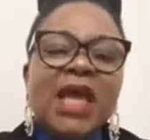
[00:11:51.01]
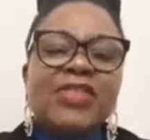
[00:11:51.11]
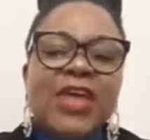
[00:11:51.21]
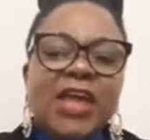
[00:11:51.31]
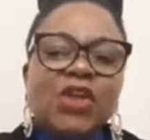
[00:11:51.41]

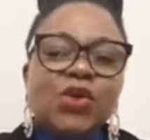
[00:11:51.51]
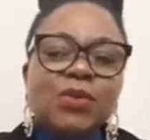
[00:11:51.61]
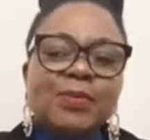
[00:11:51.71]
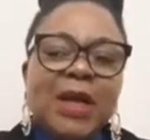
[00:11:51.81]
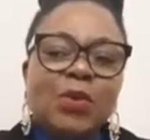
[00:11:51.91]
thank
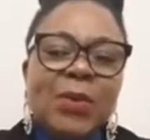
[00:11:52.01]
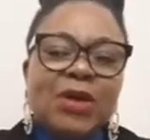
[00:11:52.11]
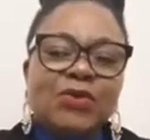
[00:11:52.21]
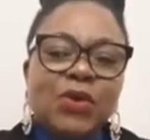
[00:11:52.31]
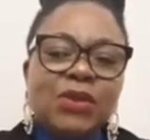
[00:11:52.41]
you, my woman
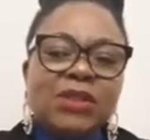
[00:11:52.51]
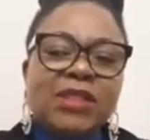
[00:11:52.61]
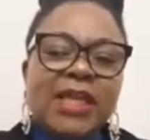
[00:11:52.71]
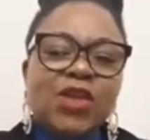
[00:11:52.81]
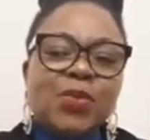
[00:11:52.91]
of God.
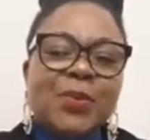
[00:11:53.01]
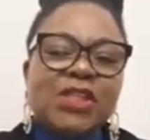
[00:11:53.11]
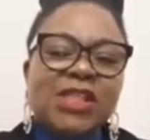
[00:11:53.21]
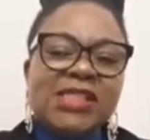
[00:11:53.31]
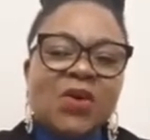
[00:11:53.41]
Thank you,
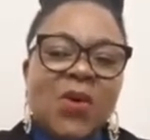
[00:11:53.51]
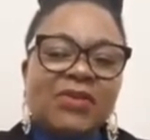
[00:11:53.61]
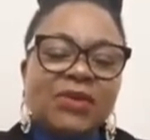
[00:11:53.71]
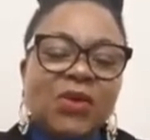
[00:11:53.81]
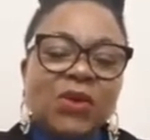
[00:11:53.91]
Patience
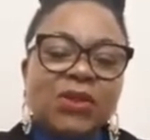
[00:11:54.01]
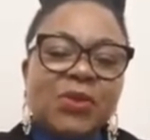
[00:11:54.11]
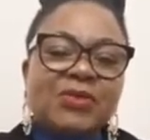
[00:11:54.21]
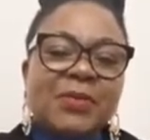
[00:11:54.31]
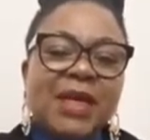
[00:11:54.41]
Guavon, all the
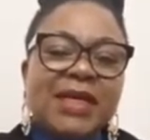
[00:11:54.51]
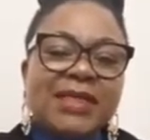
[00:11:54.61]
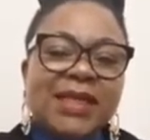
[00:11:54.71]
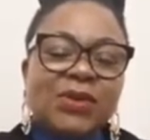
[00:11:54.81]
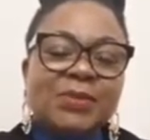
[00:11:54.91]
way from
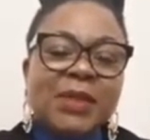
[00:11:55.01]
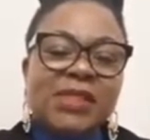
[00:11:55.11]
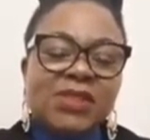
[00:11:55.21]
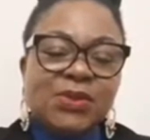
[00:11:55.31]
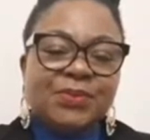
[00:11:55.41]
Canada. God
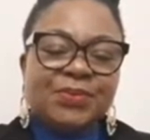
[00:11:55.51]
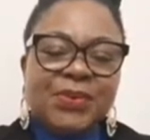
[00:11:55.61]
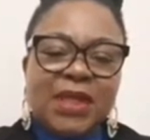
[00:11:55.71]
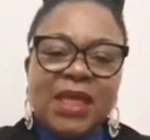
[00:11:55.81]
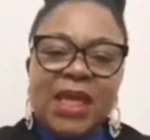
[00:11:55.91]
bless you.
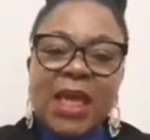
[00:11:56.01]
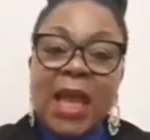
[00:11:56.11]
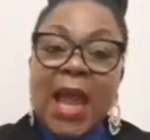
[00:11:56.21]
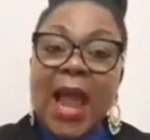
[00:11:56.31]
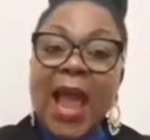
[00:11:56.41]

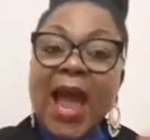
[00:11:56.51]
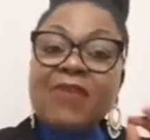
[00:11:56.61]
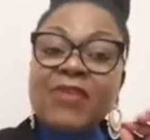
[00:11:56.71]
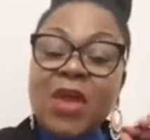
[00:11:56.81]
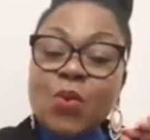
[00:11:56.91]
I
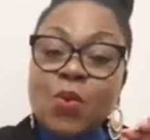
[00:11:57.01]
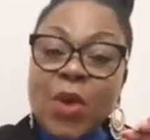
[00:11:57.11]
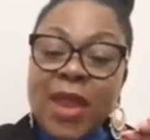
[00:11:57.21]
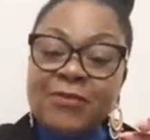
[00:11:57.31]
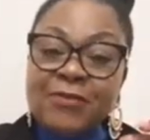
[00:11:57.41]
have
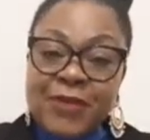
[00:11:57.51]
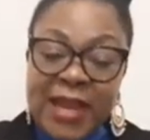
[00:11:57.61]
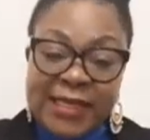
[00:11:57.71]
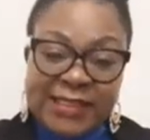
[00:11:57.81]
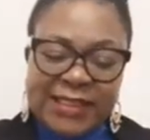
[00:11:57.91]
a
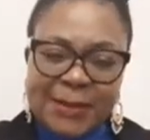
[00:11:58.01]
friend